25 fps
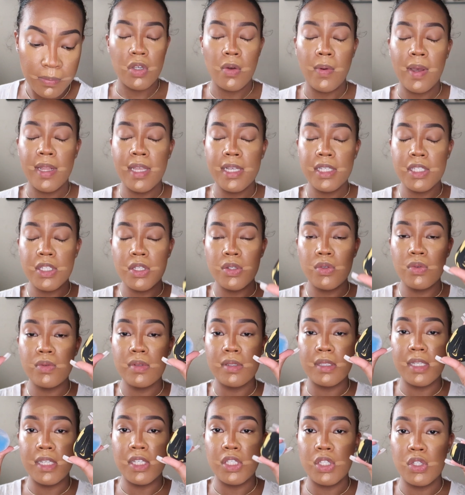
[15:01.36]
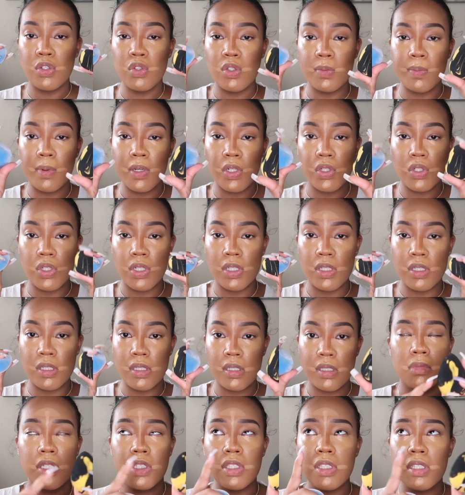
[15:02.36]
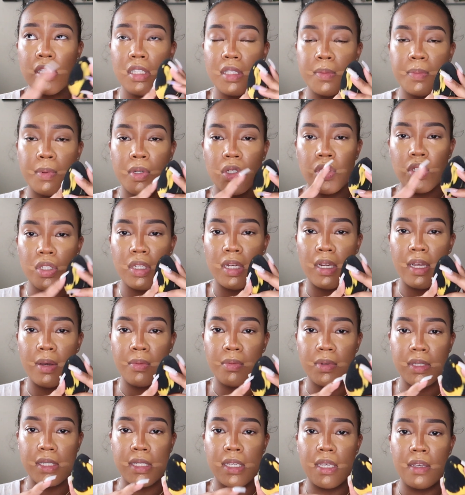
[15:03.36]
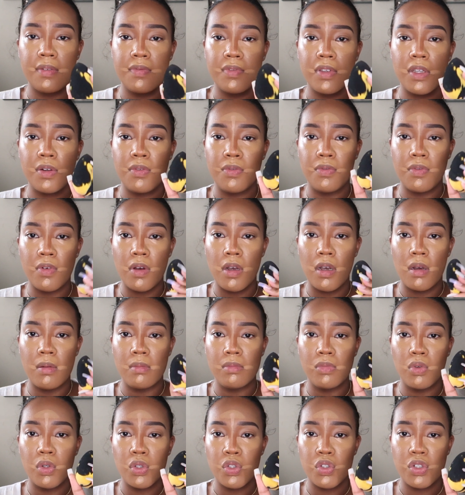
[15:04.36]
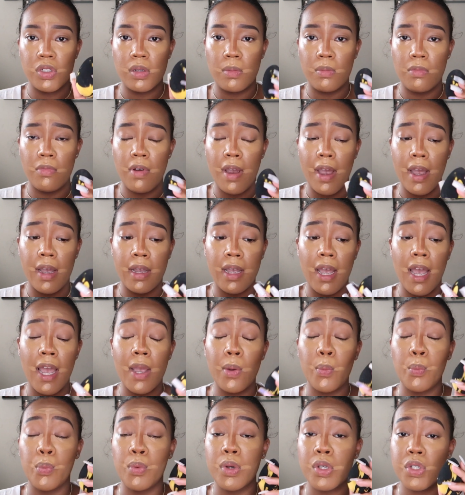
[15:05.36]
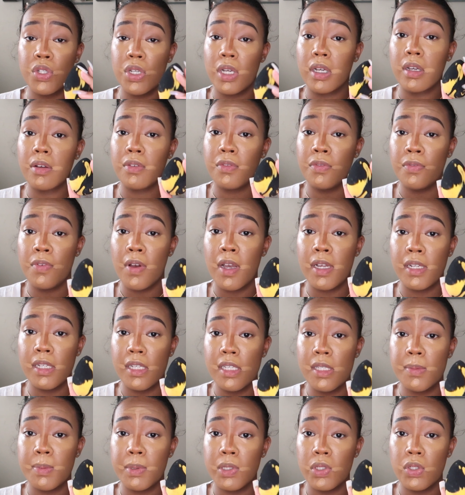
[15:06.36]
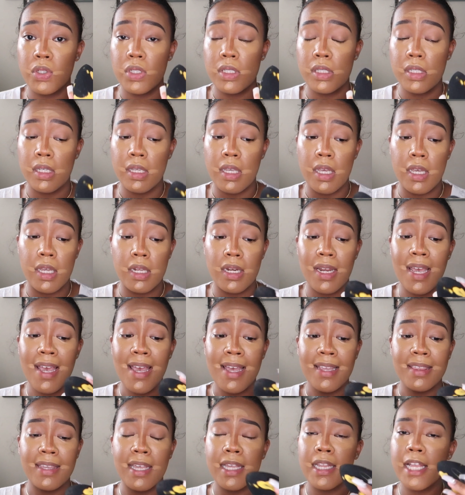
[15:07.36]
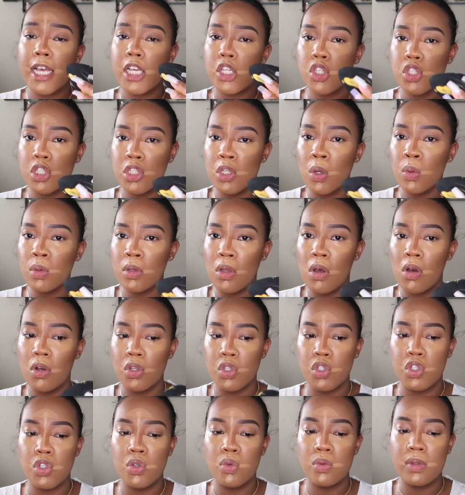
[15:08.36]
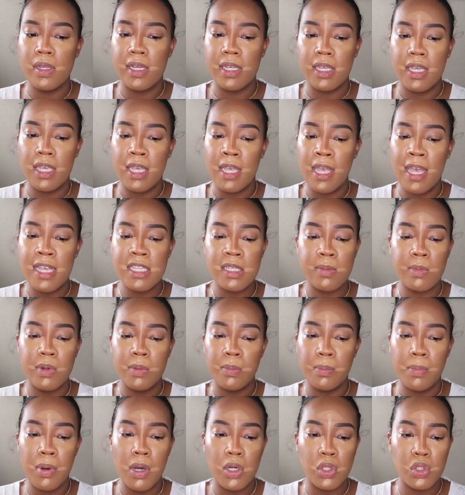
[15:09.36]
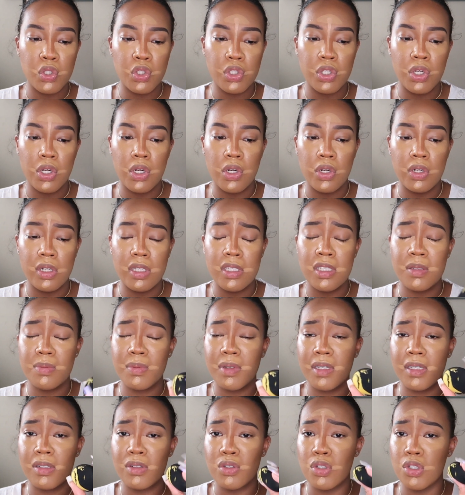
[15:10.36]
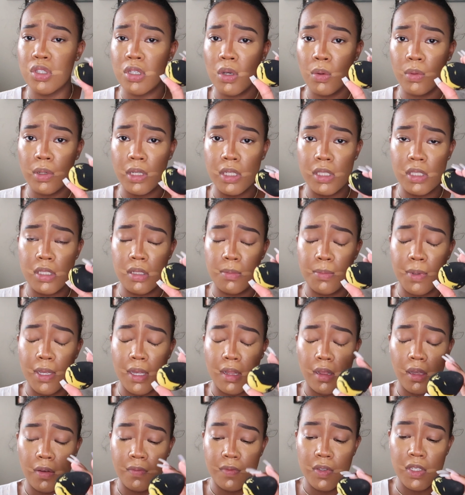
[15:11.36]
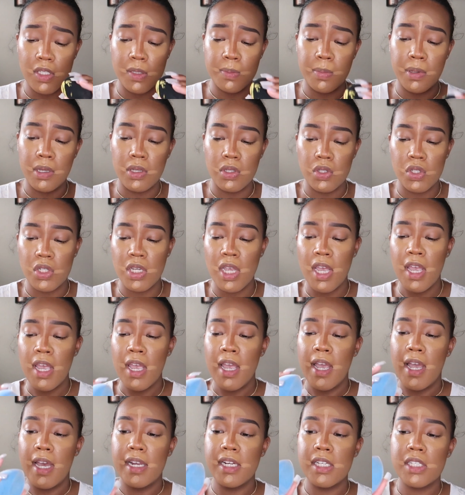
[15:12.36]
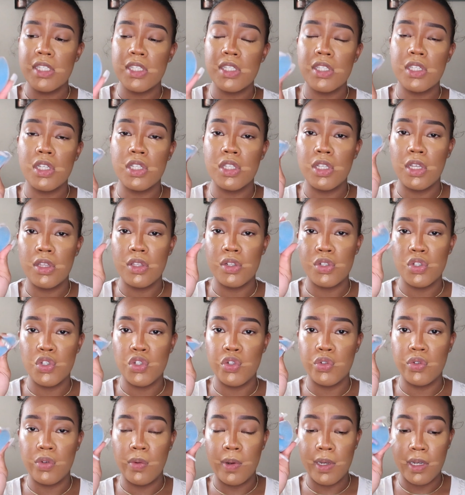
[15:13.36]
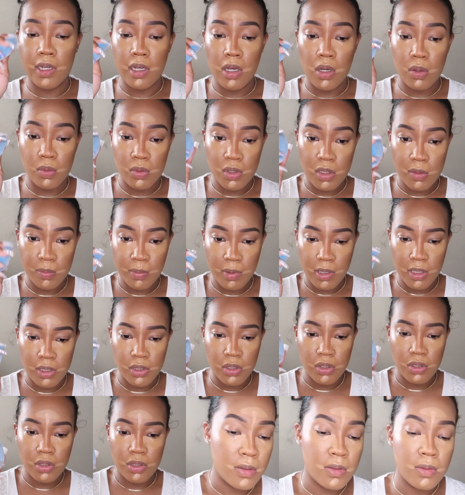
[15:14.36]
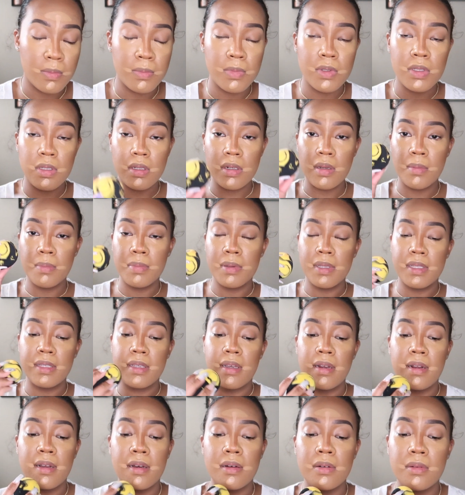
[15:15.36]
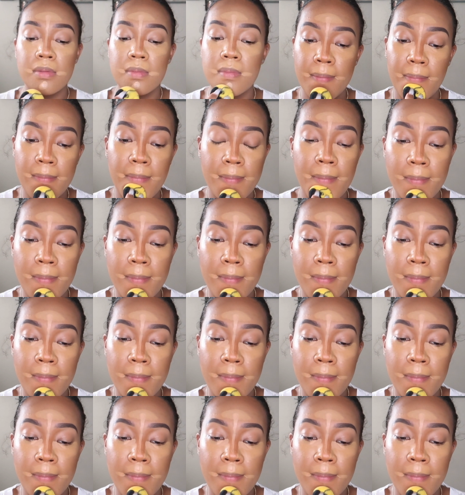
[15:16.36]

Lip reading: So I like to use these two sponges. This is a sponge that I was gifted from Nordstrom Rack. I wish I could find these sponges again. They last so long too. Like, it hasn't been punctured. It's been so good to me. I love this sponge. And this is another Juno & Co sponge. So I'm just gonna blend that out.